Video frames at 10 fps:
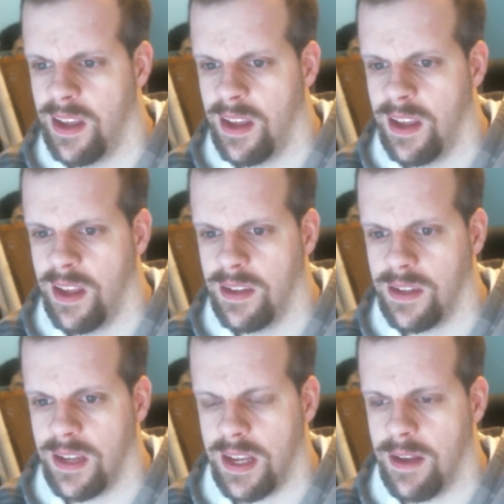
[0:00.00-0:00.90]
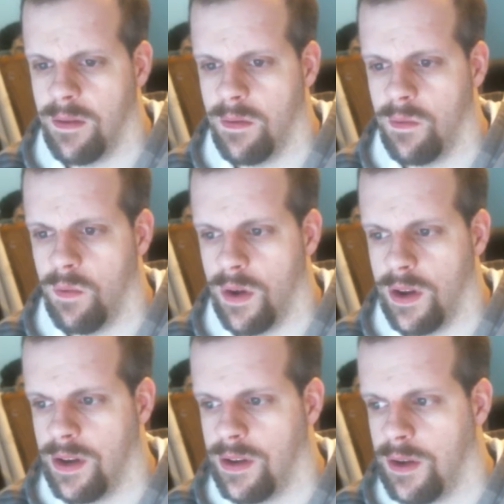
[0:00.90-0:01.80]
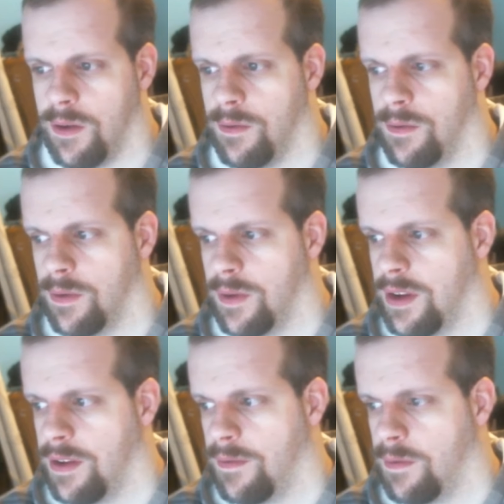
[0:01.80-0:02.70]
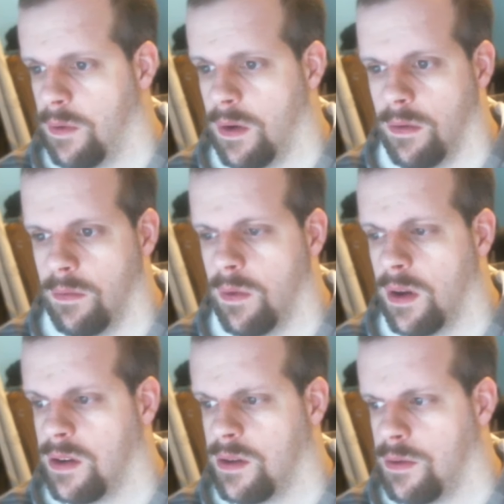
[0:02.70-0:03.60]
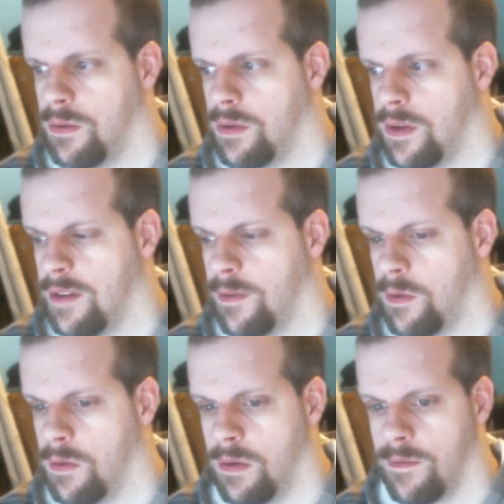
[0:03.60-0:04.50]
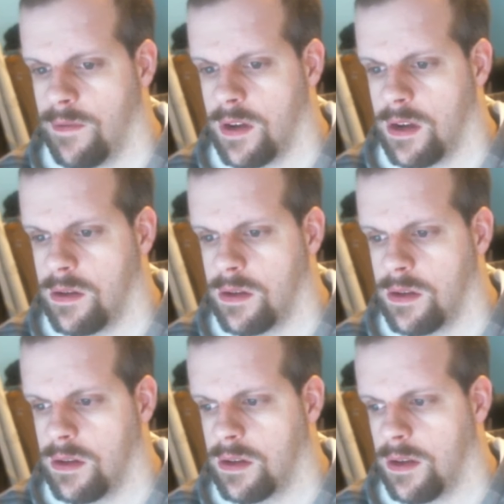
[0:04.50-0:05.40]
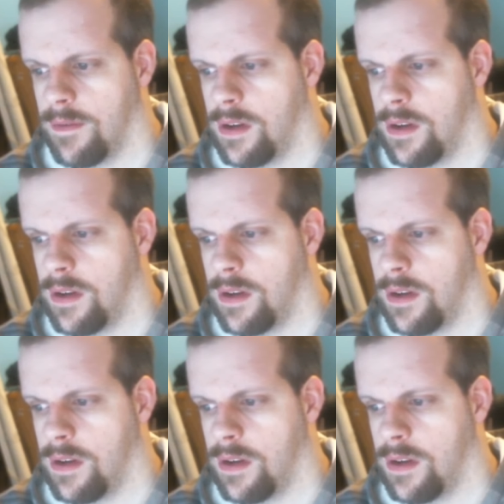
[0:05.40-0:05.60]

see one, two, three, well, one, two, three, four, five, six, seven,